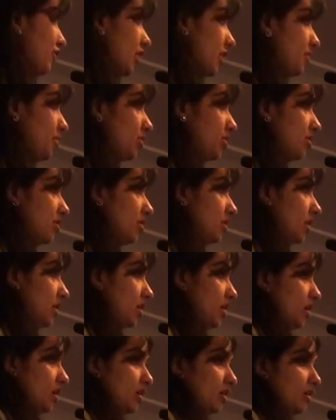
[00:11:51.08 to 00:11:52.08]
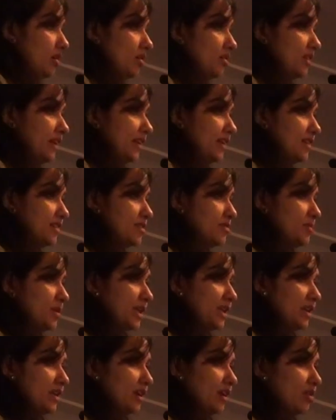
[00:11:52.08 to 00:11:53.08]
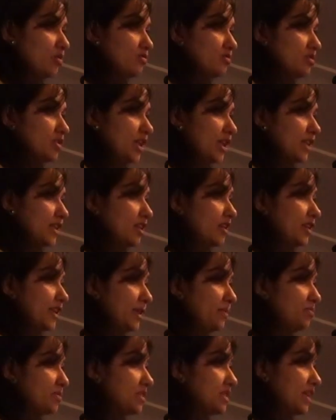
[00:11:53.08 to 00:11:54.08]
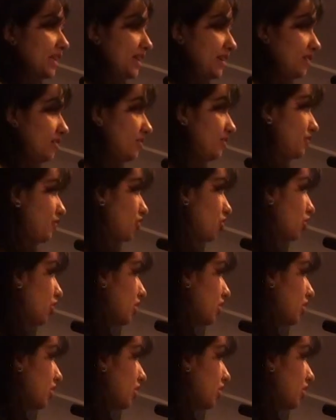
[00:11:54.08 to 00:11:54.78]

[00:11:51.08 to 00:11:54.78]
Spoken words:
harbor that has been announced at 30% for